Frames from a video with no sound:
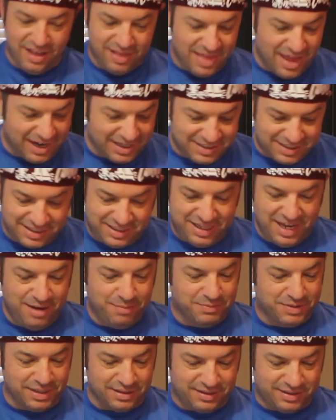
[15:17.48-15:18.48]
Then it
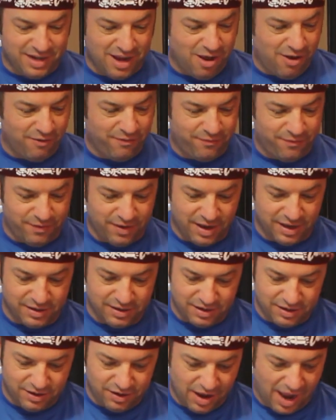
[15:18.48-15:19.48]
steams itself.
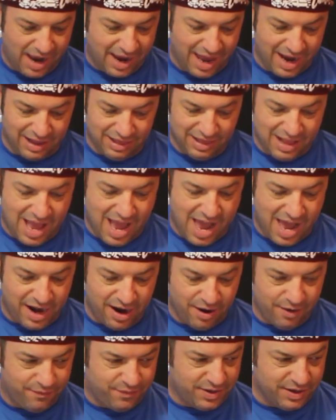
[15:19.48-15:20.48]
I got a
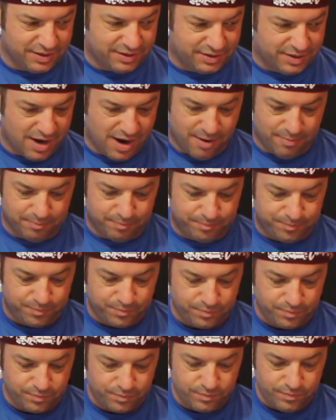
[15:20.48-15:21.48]
lot of this
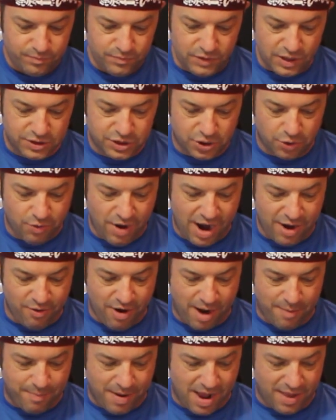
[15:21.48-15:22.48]
saran
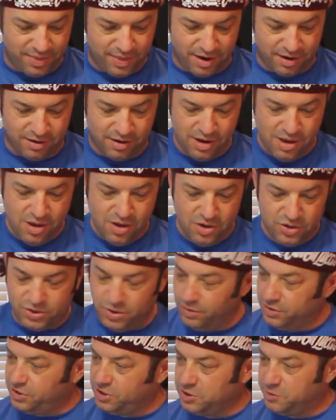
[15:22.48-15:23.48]
wrap on there.
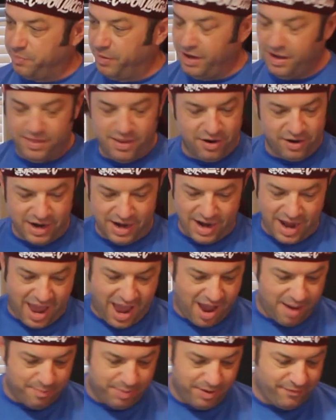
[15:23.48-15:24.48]
So it's just been in there getting
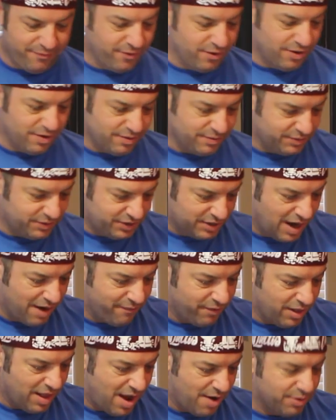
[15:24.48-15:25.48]
happy for
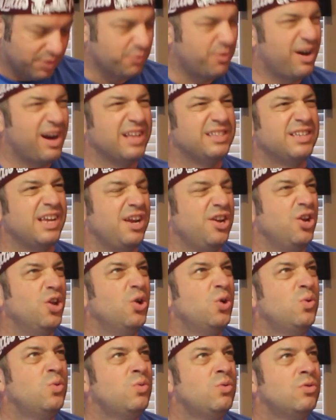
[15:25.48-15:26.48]
several hours. What did I say,
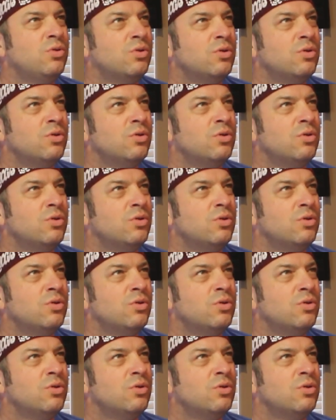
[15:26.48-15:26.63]
noon?